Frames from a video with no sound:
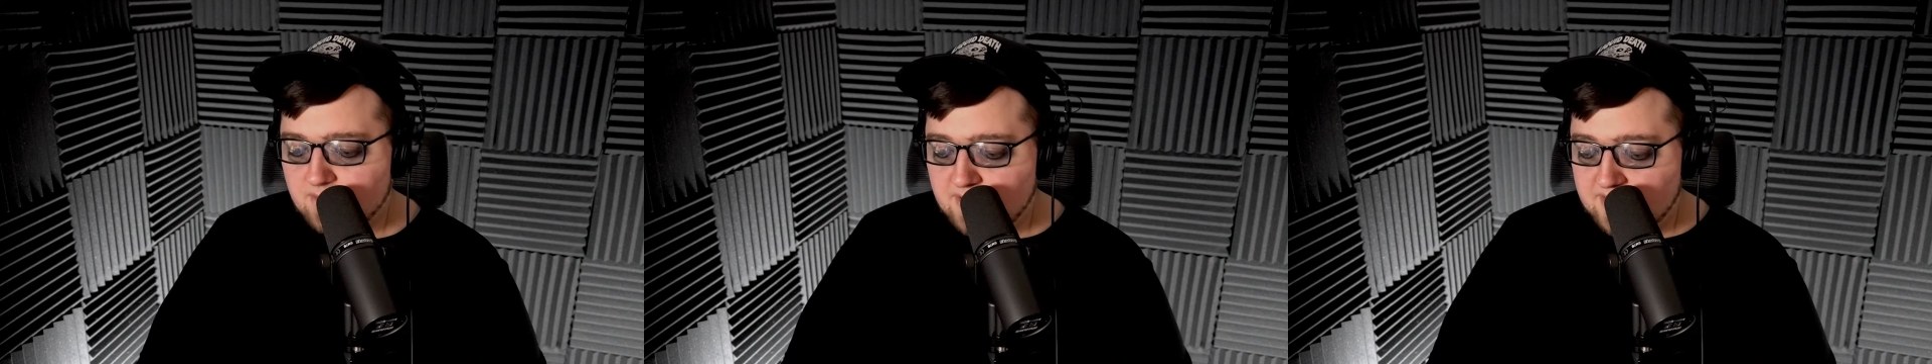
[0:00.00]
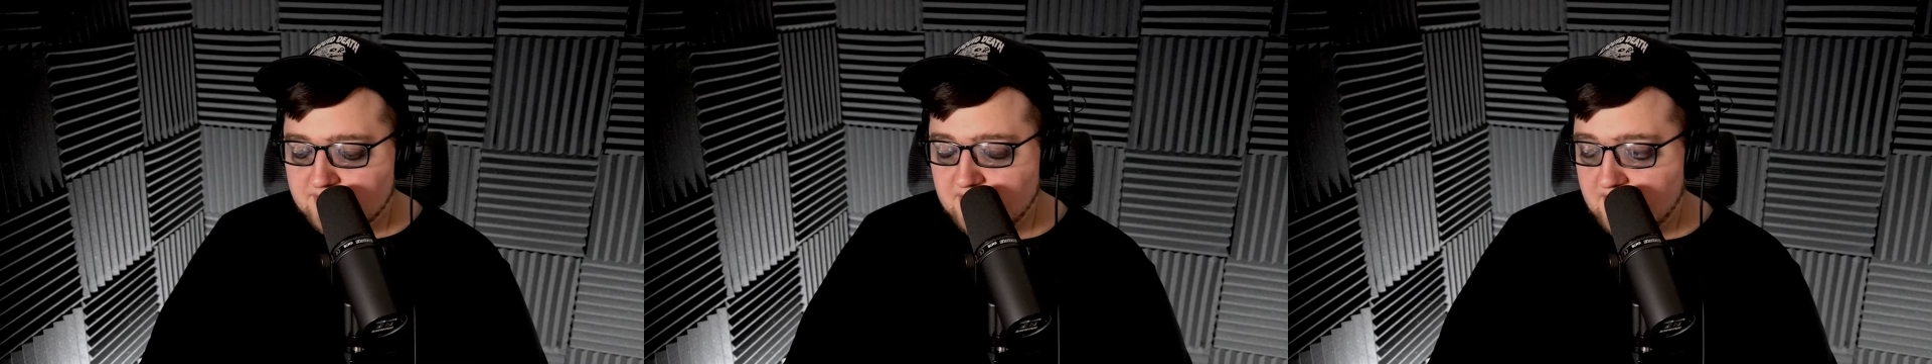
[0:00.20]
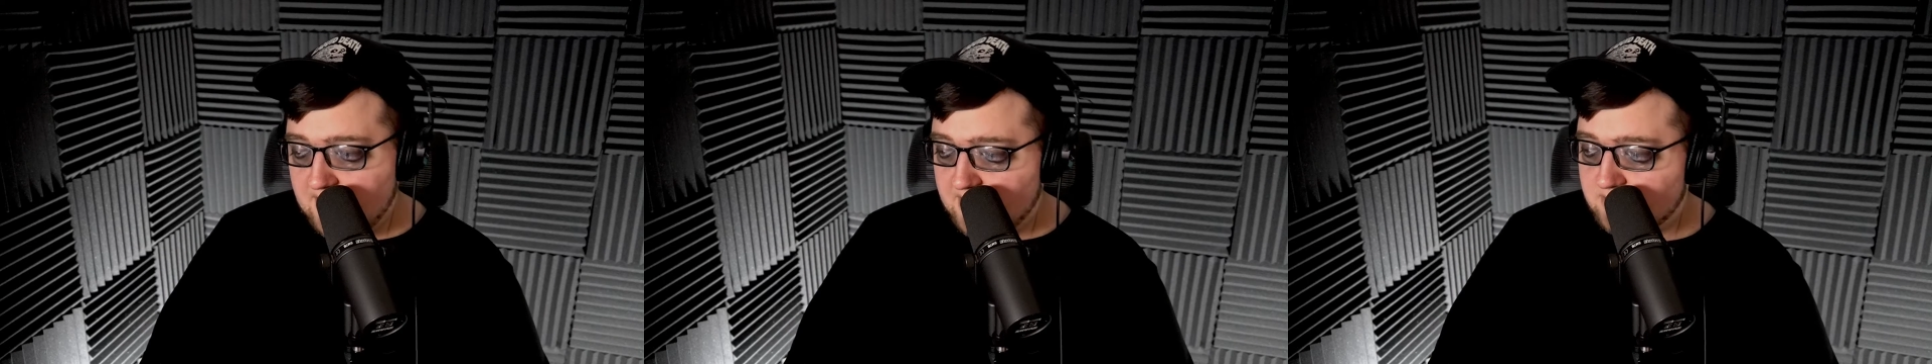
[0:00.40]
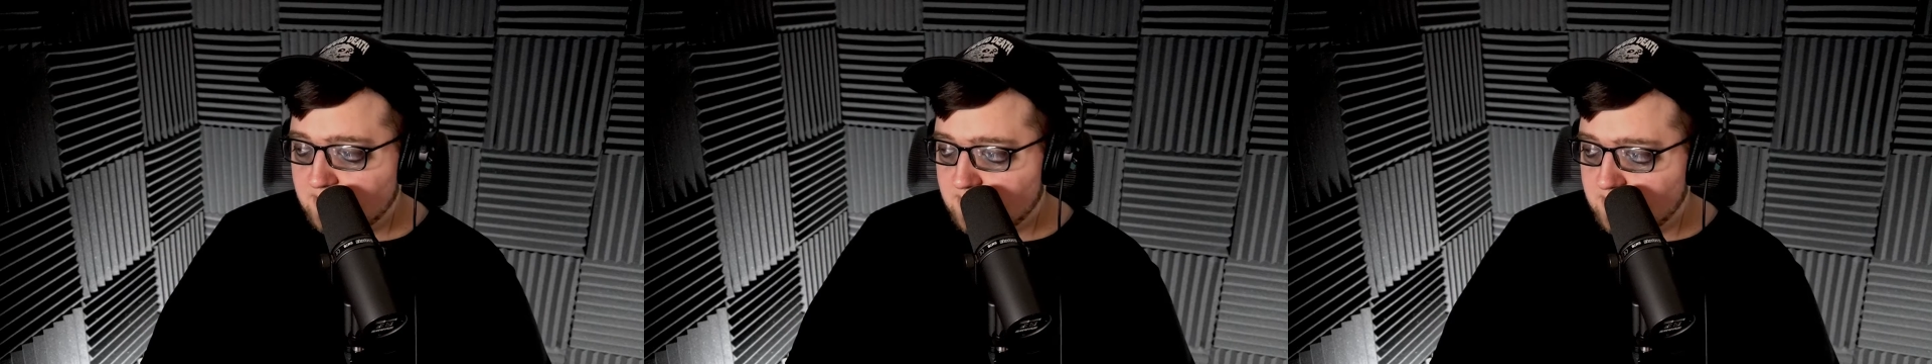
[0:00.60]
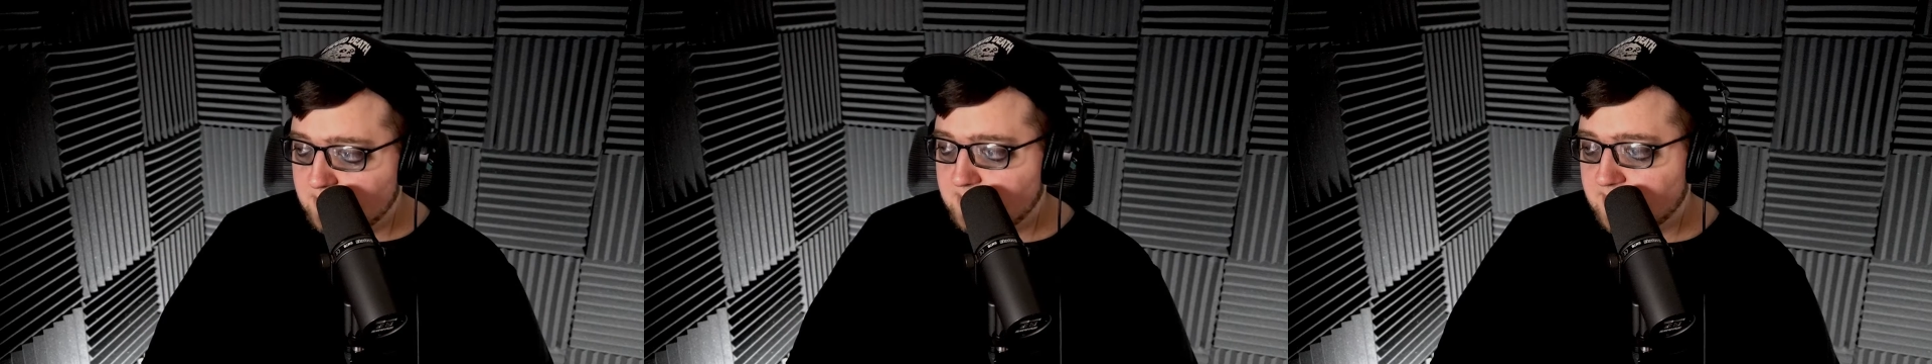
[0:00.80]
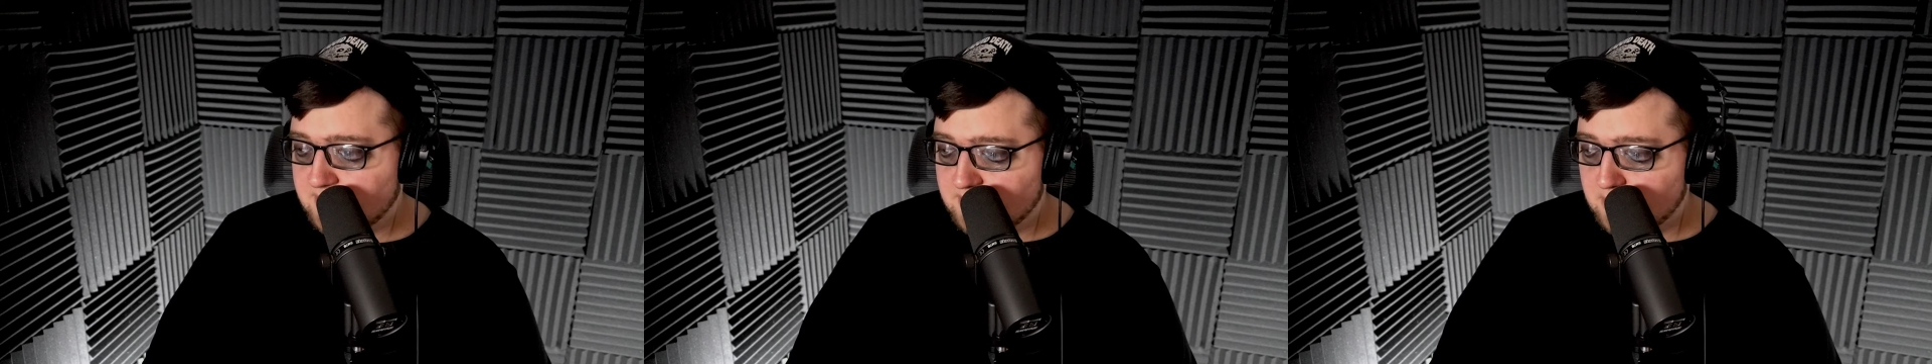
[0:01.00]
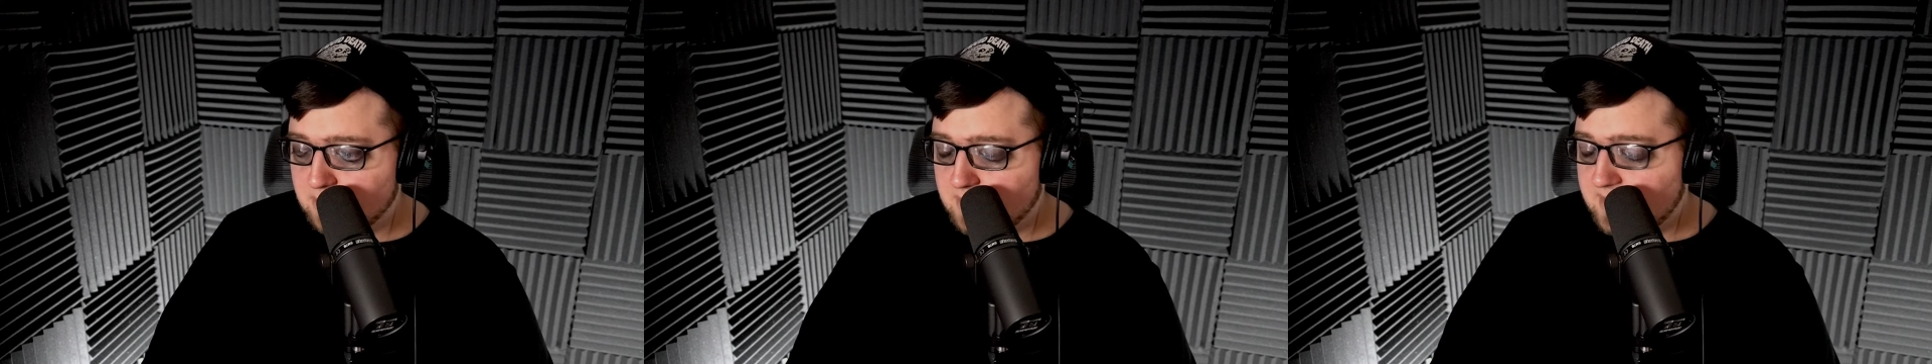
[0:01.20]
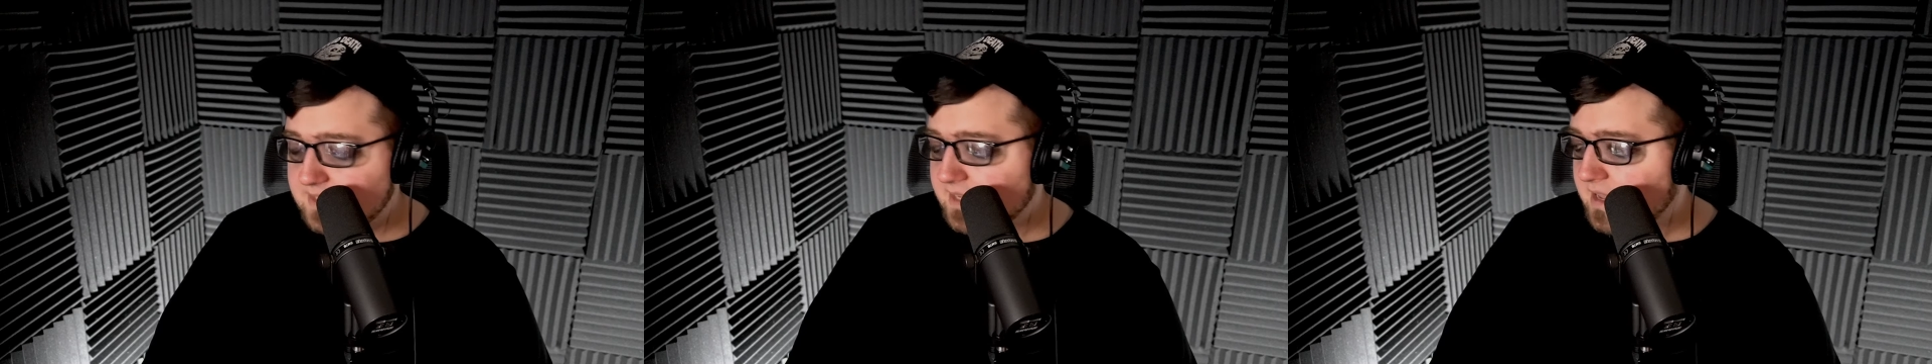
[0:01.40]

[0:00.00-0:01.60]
reason it introduces noise.